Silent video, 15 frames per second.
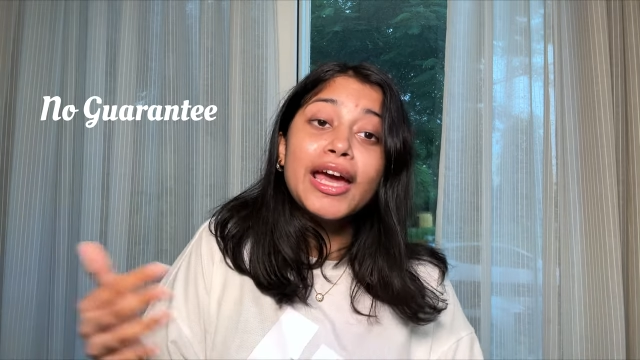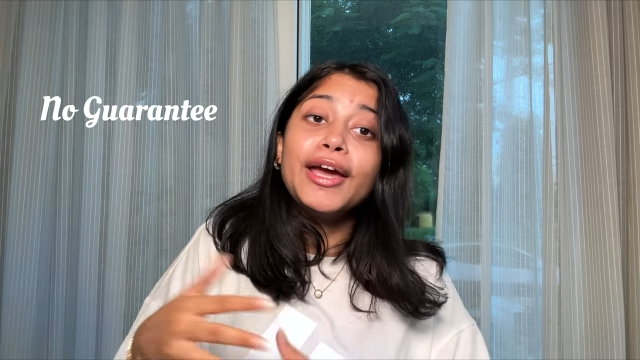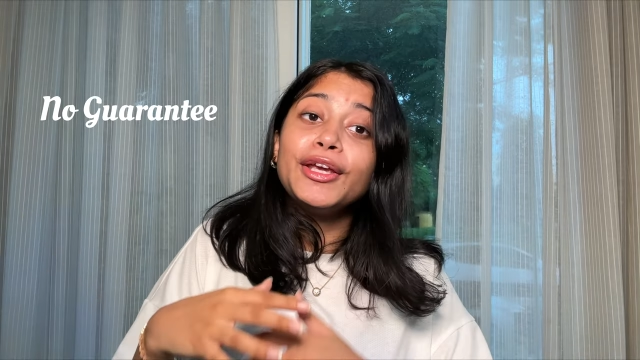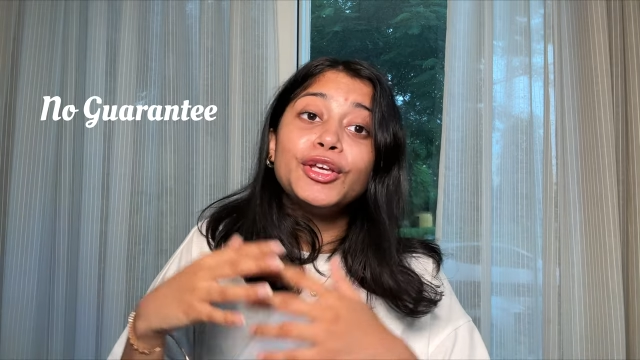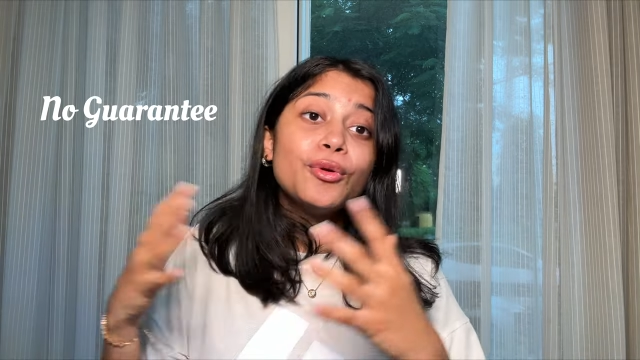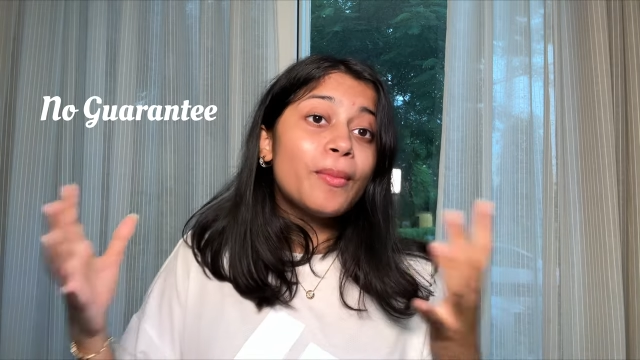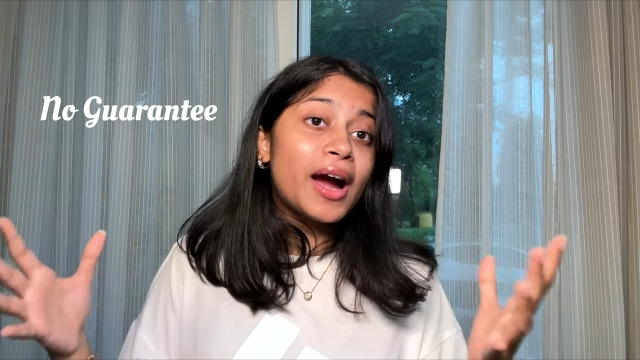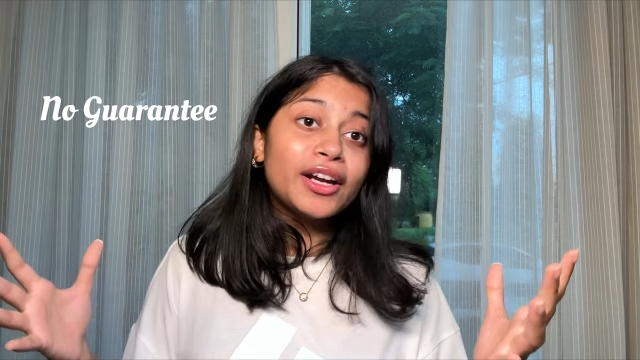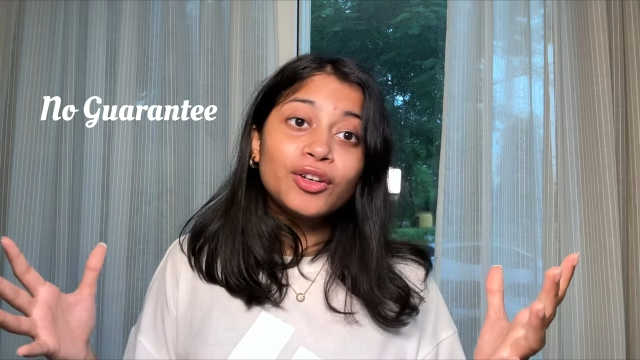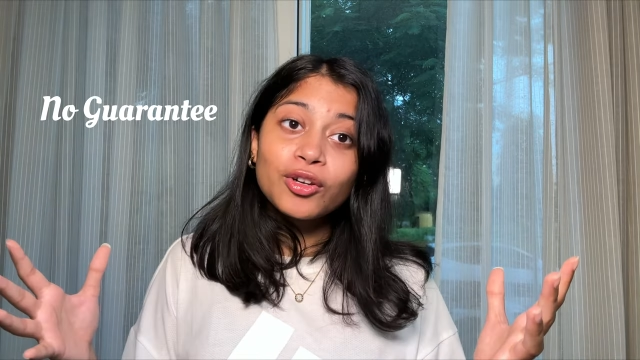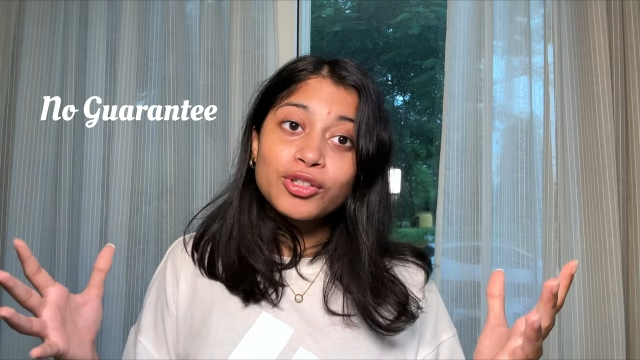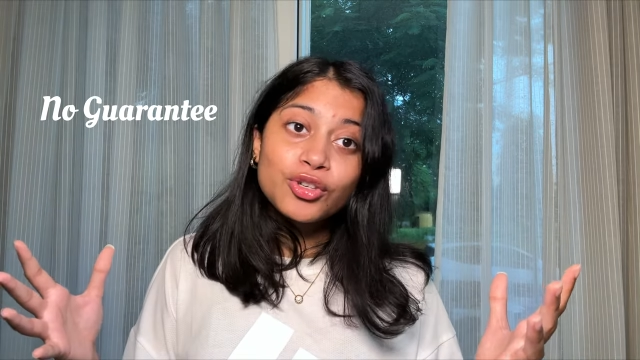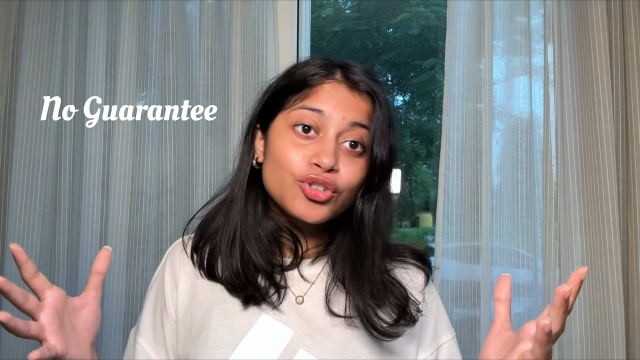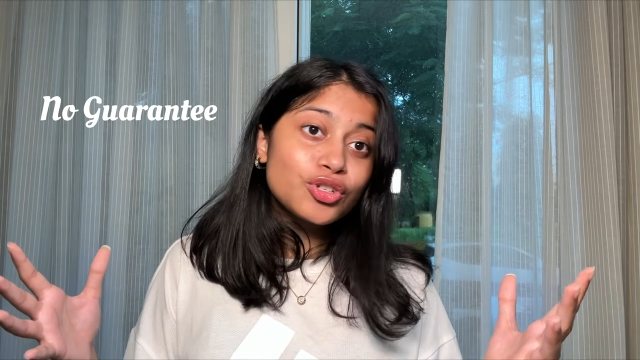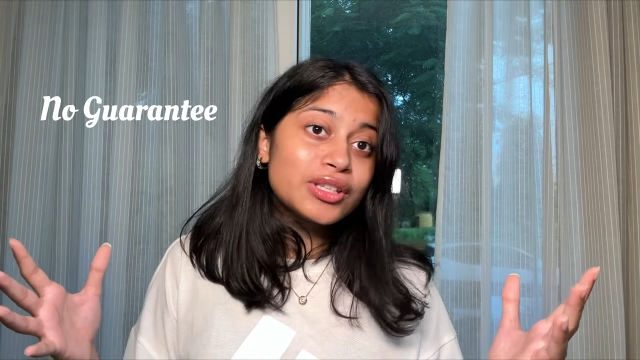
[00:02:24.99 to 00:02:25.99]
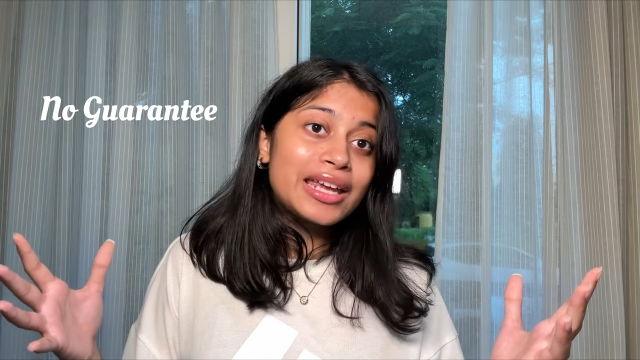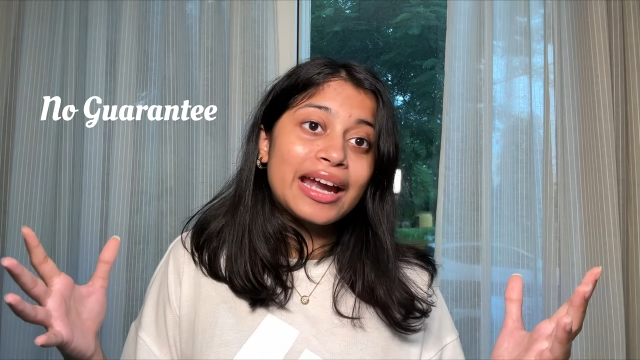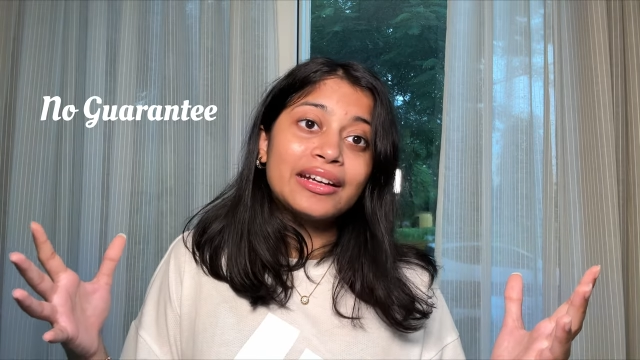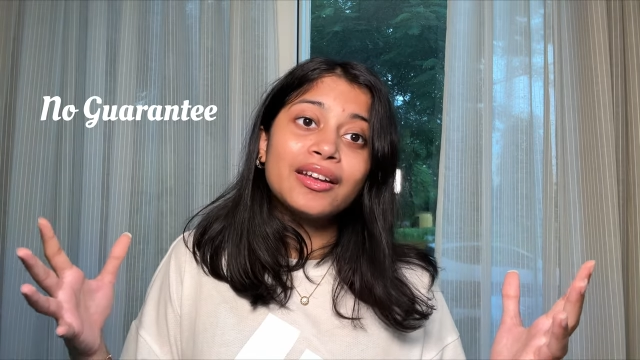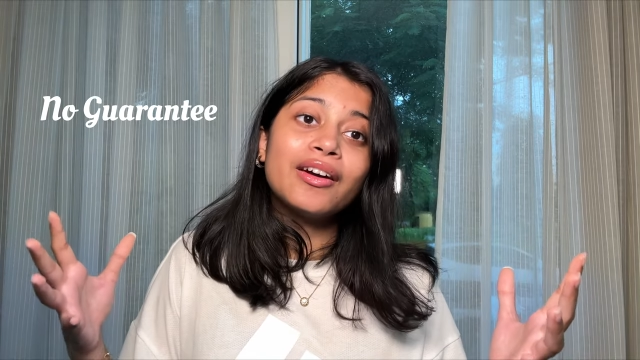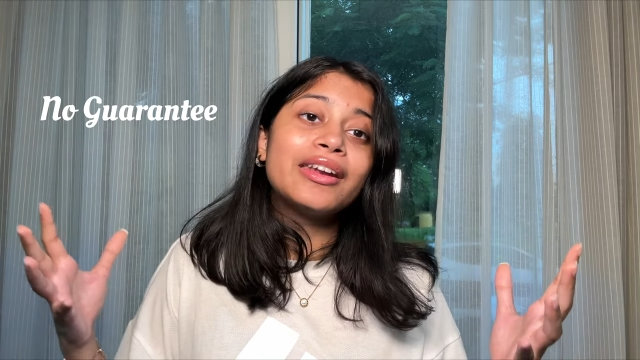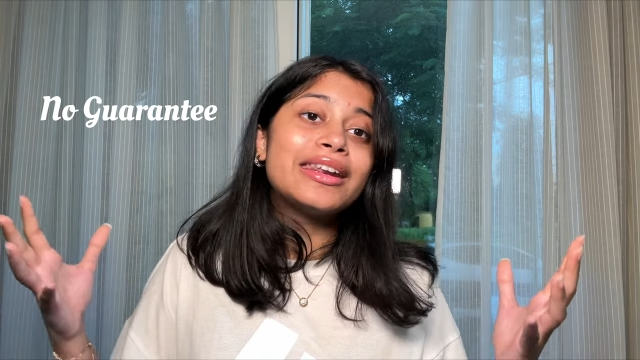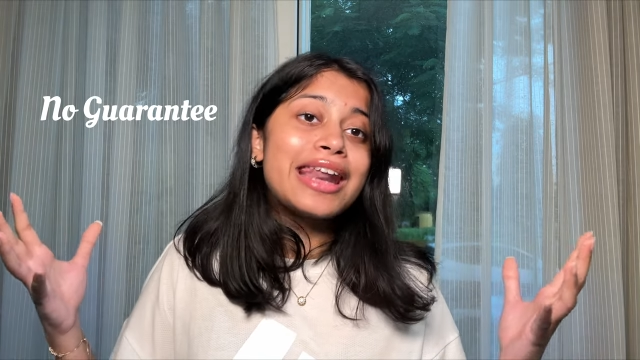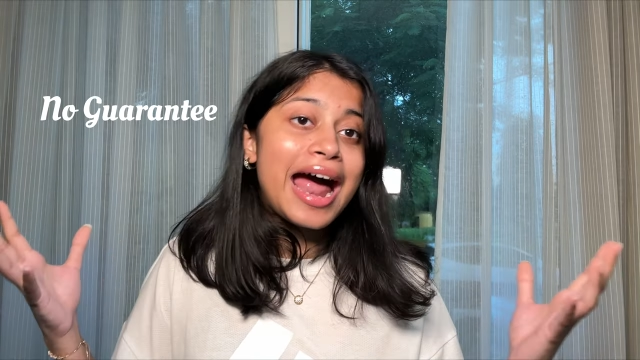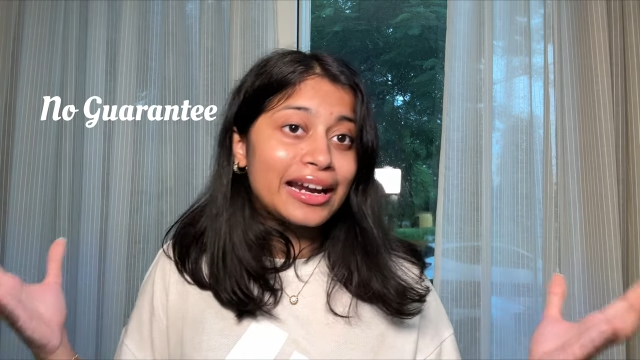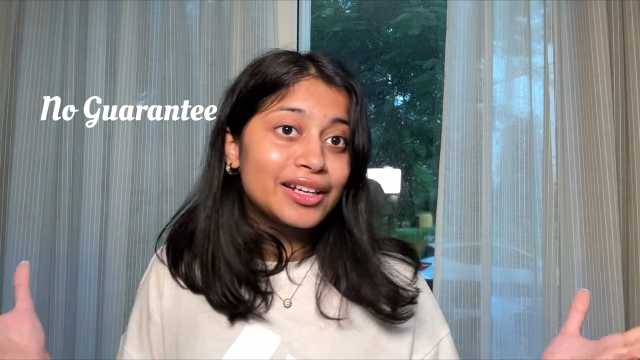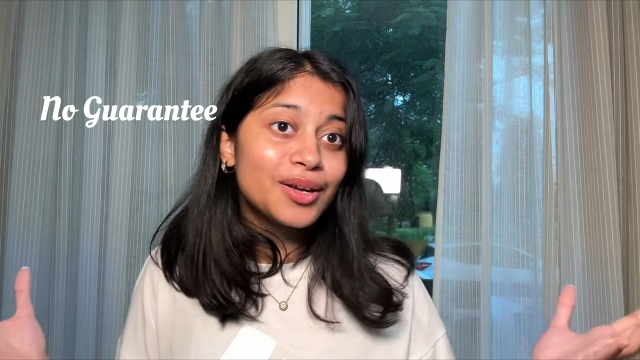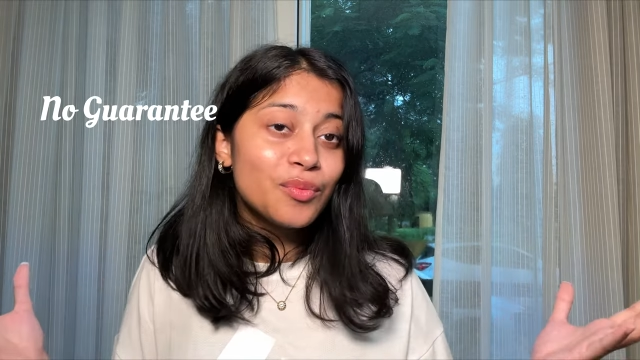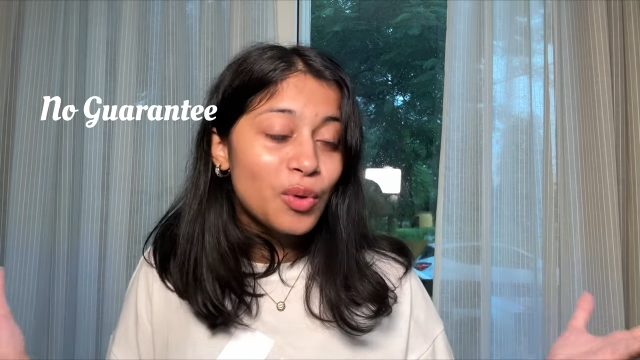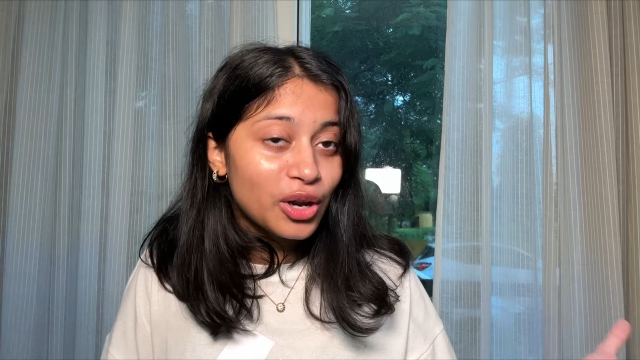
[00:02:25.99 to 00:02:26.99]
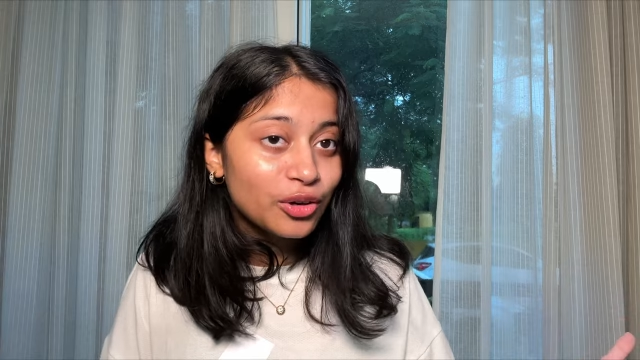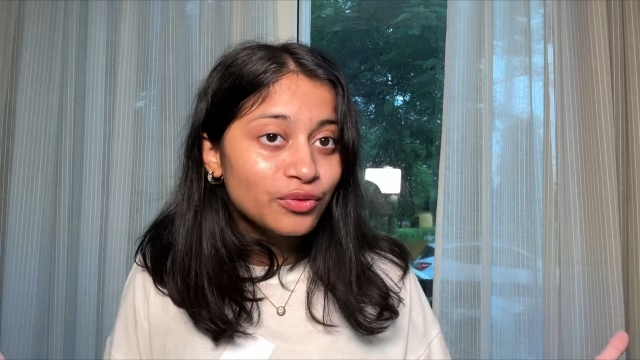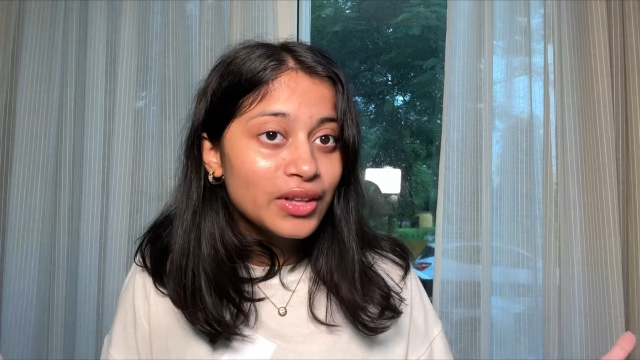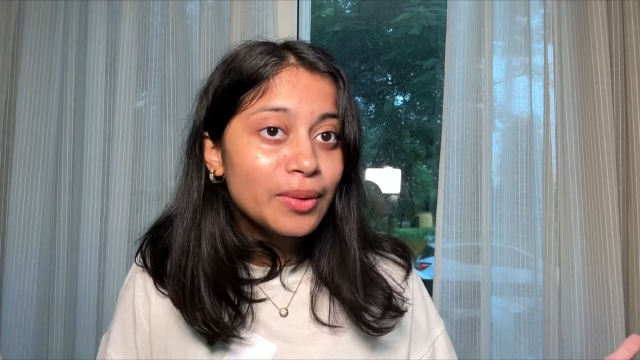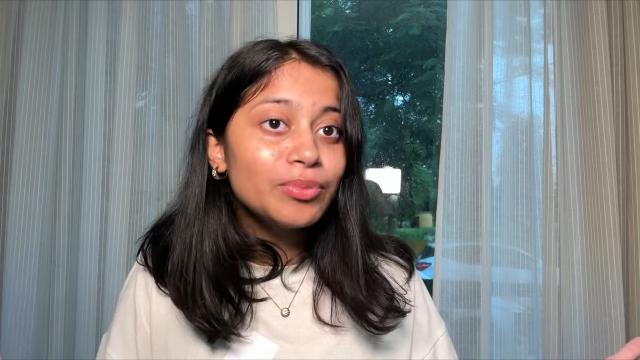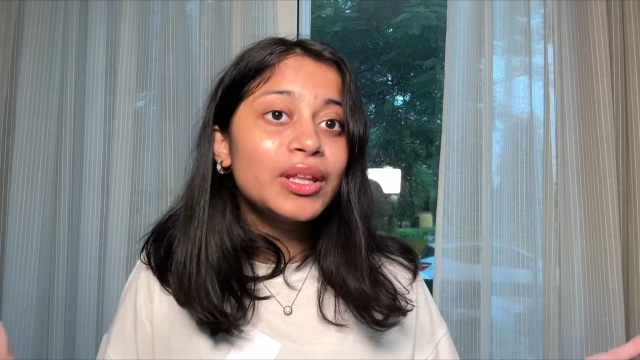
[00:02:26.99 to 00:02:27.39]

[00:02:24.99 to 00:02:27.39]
You might also just get a random one of them.